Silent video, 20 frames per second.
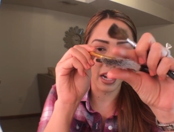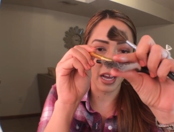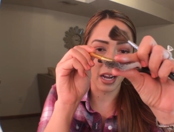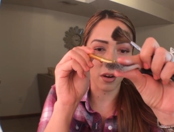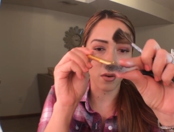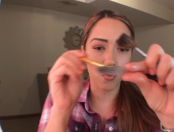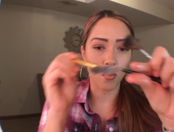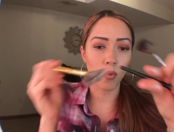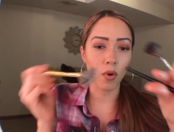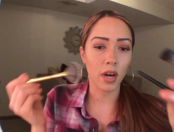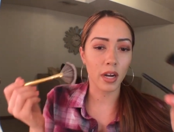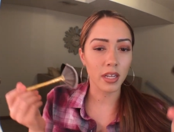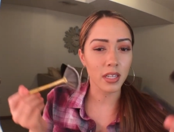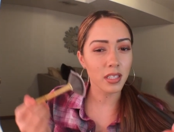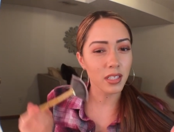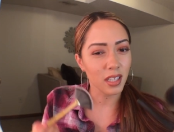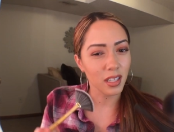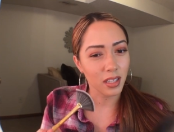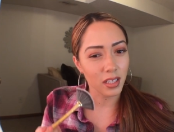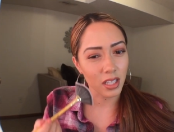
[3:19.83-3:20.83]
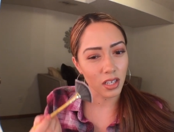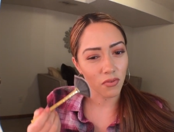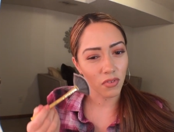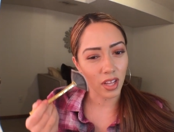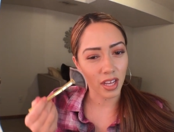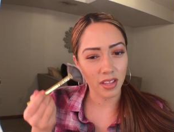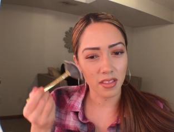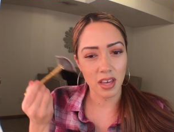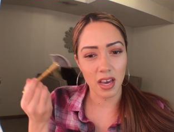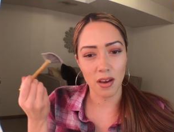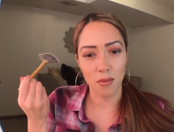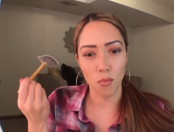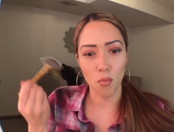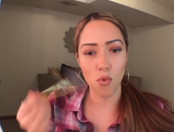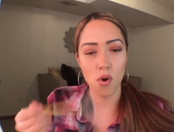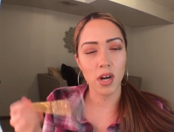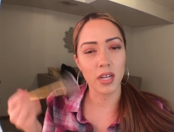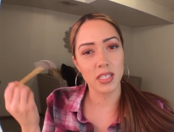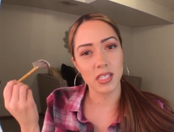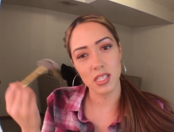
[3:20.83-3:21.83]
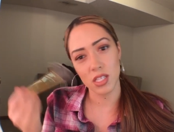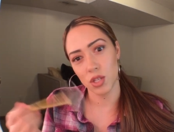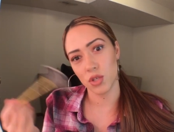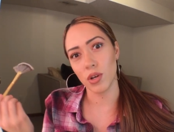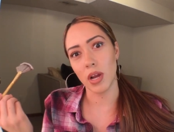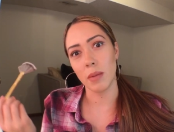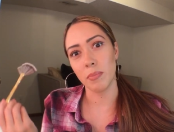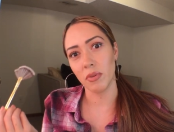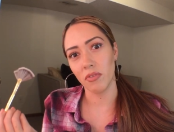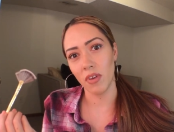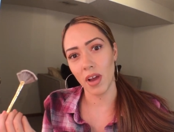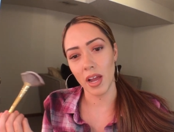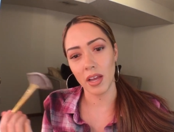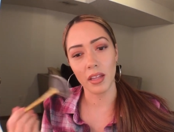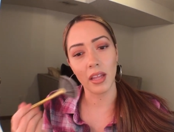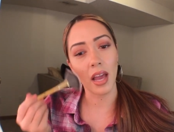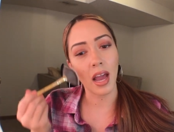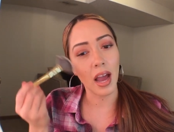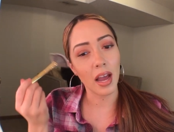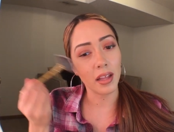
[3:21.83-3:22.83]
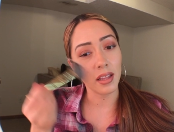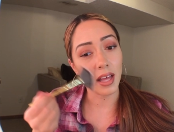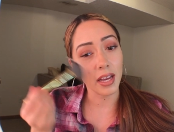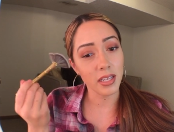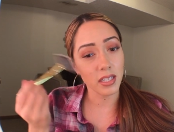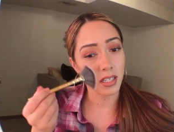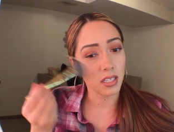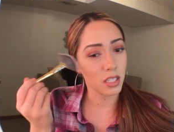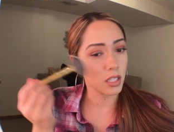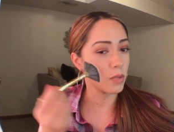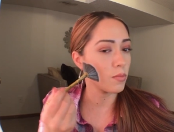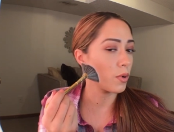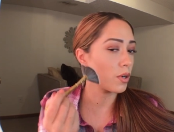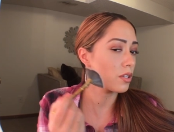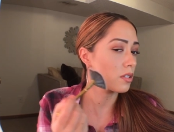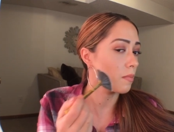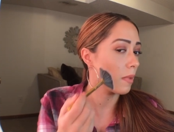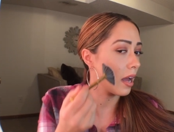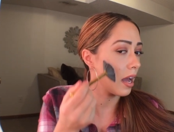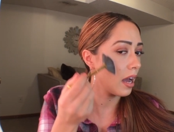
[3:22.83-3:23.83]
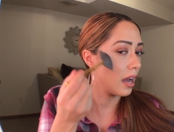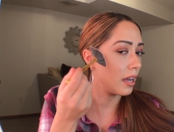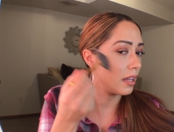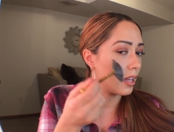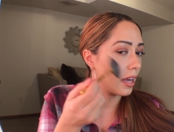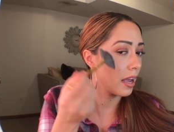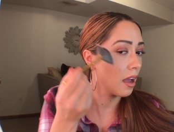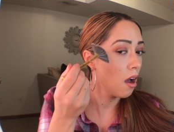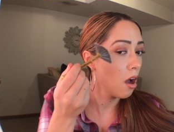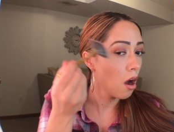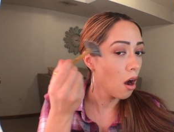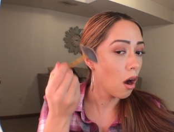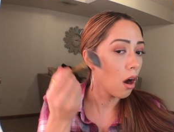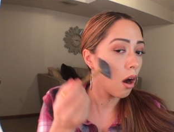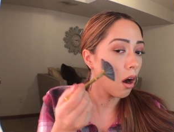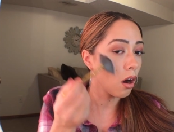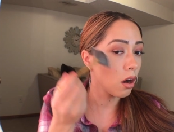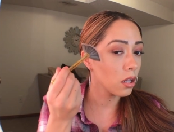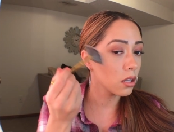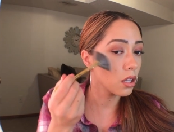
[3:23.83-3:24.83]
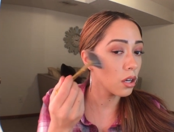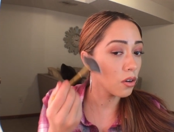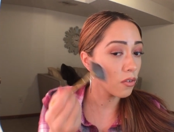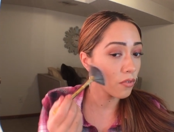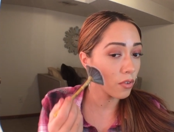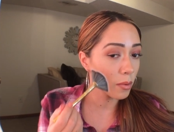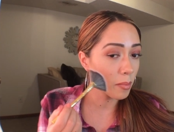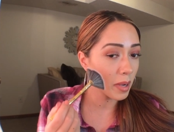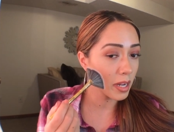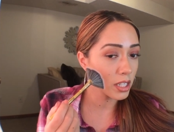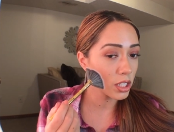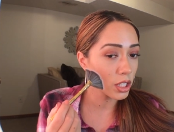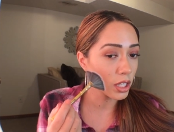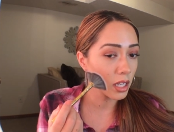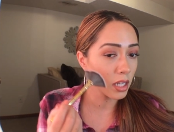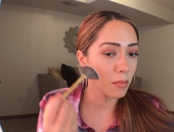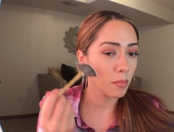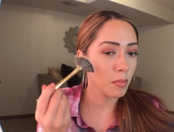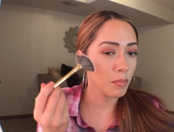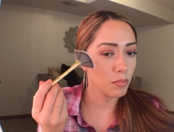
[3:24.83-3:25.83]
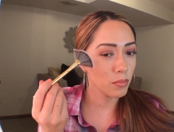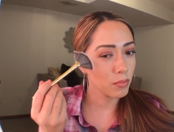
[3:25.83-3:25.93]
it, I don't want it to leave like that one stripe of highlight. I like to disperse my highlight all over my cheek.